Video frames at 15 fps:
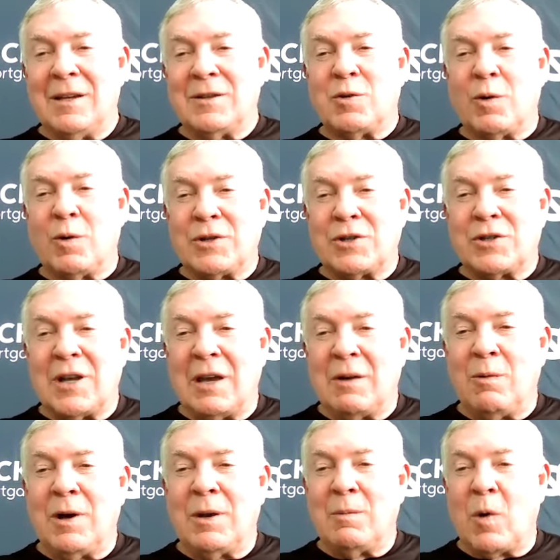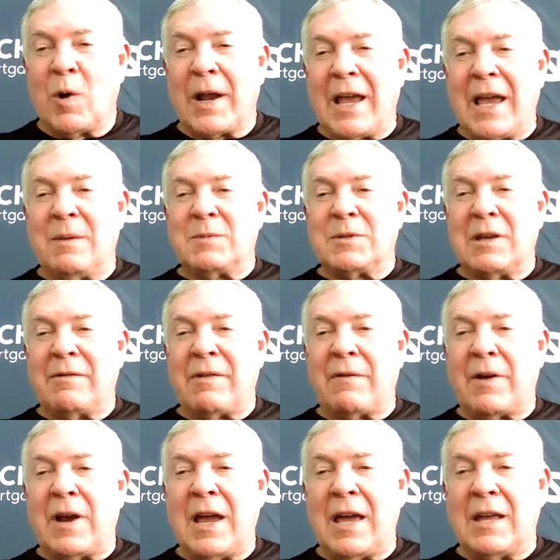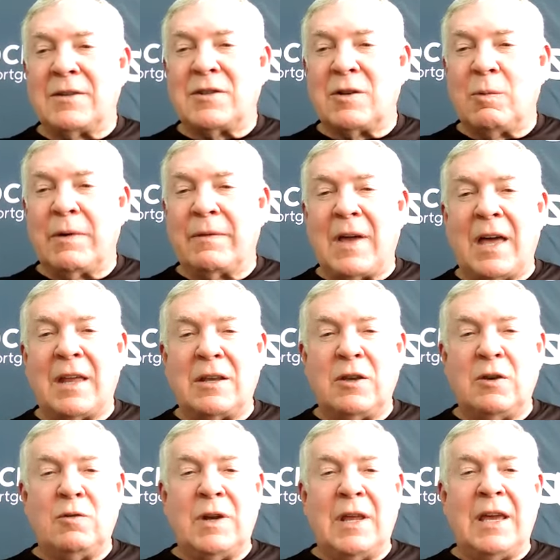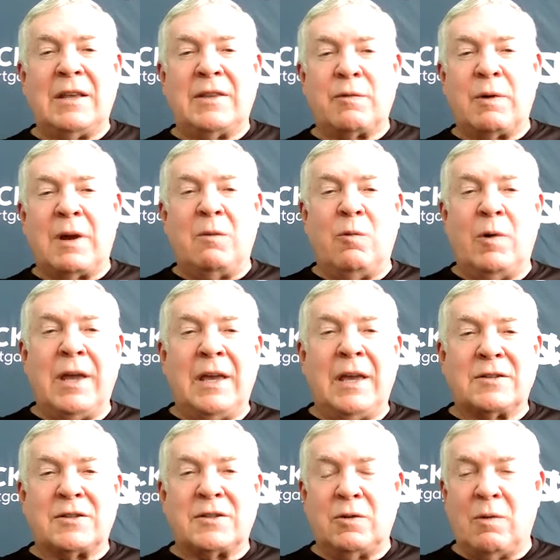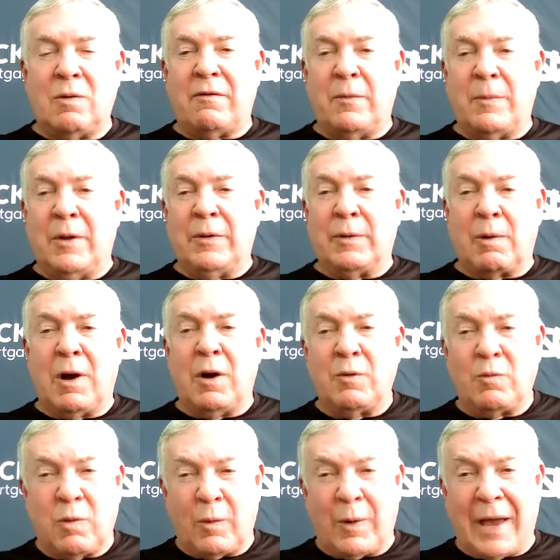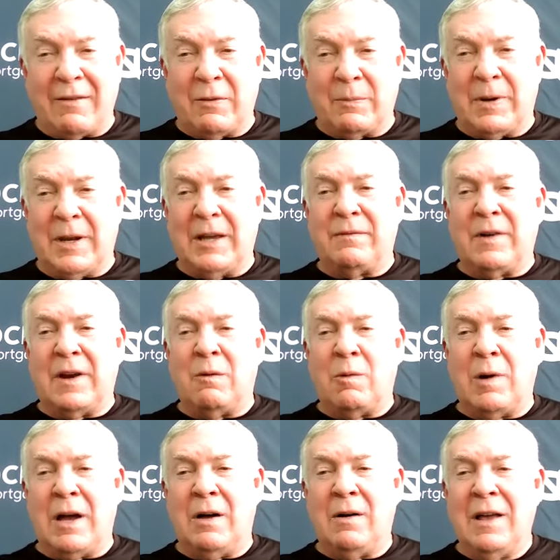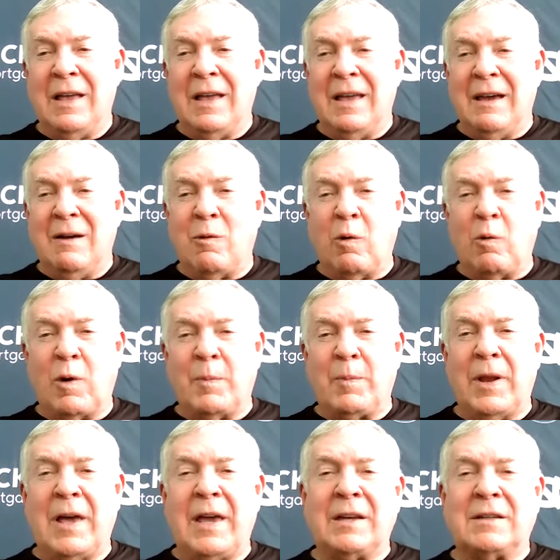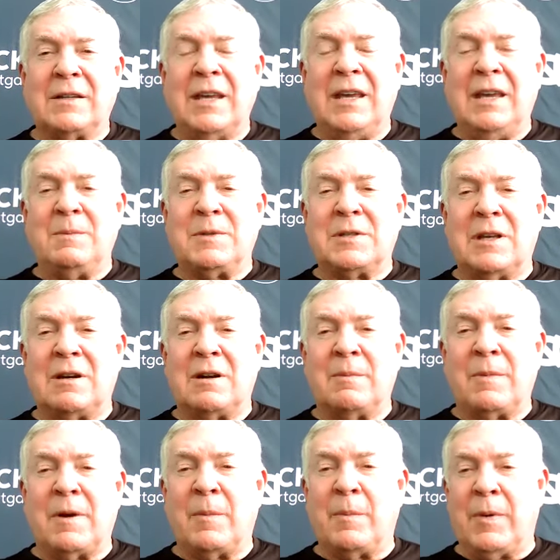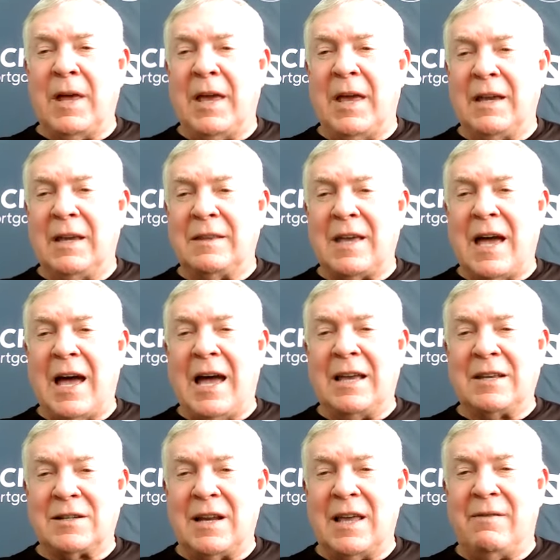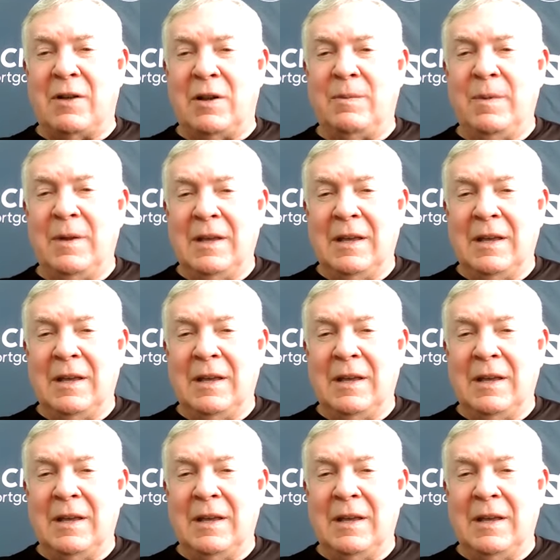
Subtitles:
Georgia State won more games than they've ever had. So we've got a unique 3 weeks, two of them on the road where we haven't played very well, where we're playing teams that are playing at the highest level